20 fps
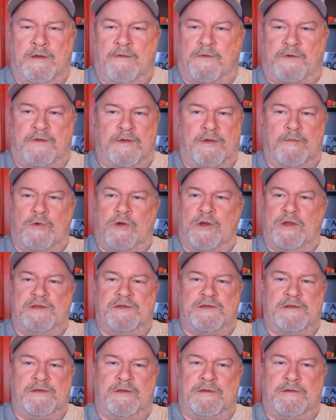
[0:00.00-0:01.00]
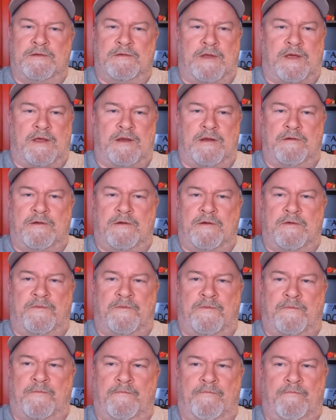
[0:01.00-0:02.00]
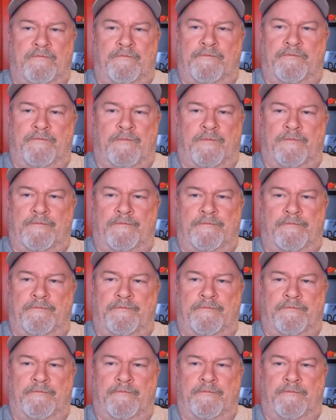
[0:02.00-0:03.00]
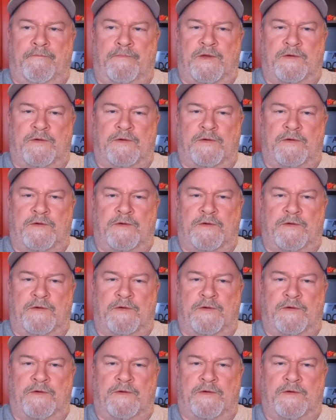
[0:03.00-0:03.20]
For some reason, I don't know if